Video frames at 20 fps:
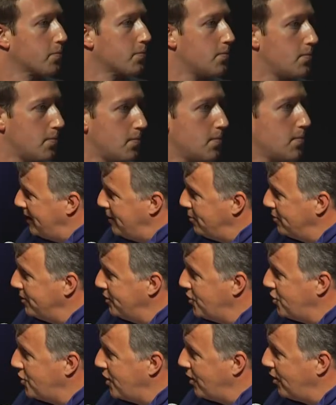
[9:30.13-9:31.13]
were people able to
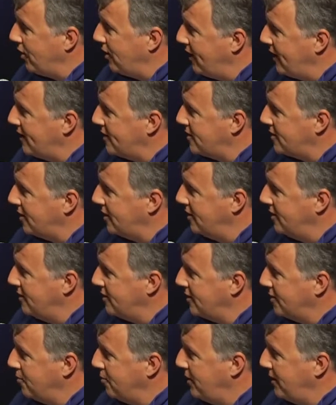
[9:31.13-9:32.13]
share less on these
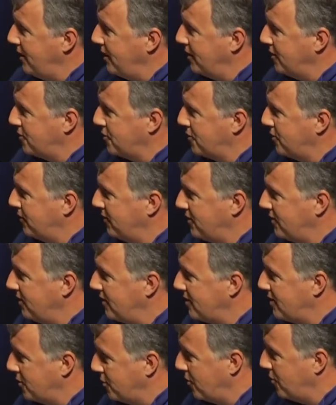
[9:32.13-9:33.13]
competing
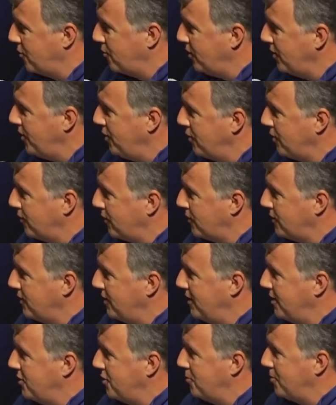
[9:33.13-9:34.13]
services? There were 3
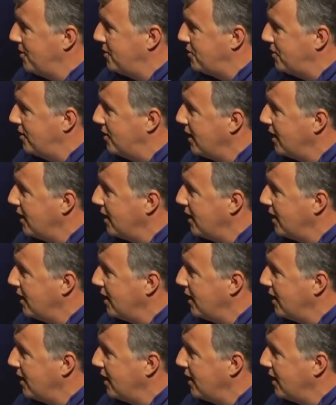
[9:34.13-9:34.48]
universities you mentioned.